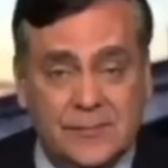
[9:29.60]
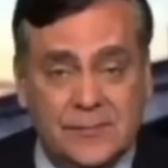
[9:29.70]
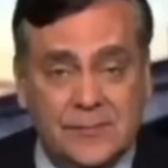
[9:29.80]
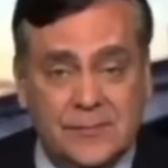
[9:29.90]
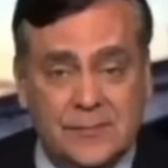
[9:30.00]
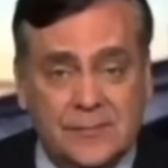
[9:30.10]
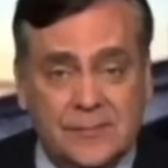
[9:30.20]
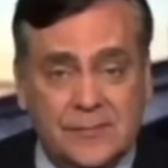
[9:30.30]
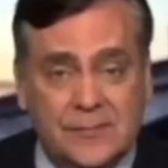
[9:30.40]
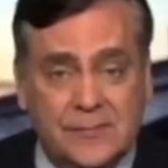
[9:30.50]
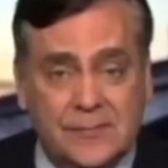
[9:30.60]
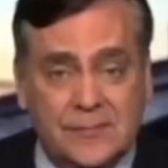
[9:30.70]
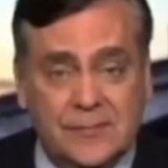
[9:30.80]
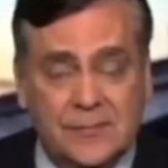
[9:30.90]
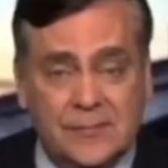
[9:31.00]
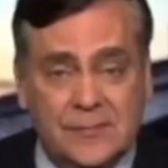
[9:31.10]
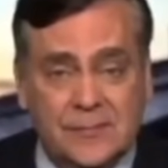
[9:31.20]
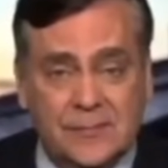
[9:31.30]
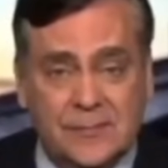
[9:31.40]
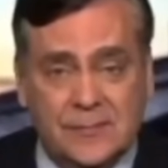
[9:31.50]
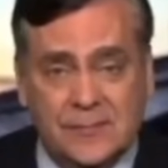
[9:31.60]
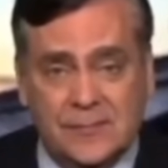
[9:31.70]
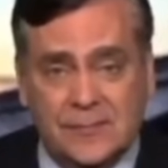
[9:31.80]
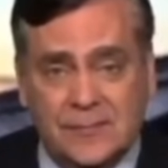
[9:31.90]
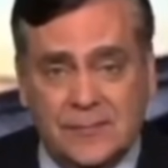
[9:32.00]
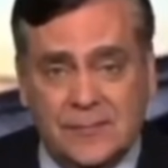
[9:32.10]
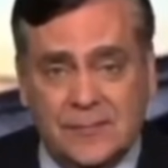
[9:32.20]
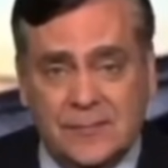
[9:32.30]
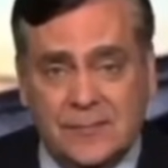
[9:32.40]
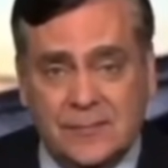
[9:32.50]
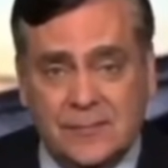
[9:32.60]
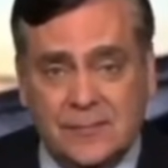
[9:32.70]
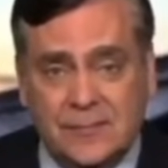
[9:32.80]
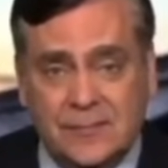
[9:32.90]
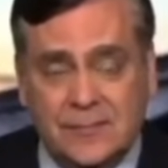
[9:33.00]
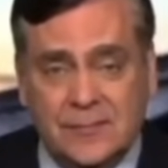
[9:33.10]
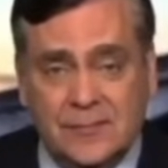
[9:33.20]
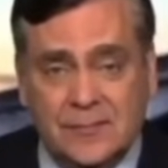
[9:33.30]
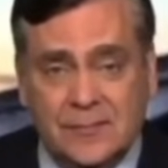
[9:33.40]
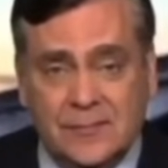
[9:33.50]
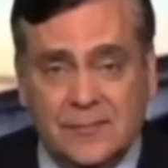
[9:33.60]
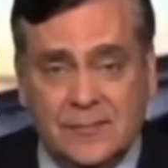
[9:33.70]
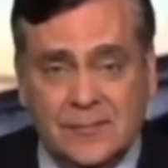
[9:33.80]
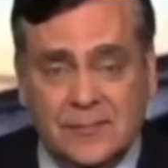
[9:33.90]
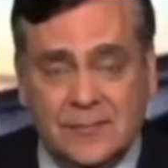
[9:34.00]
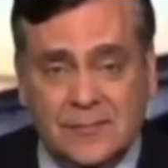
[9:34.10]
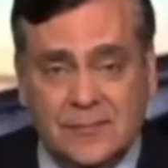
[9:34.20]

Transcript: The person shown says nothing.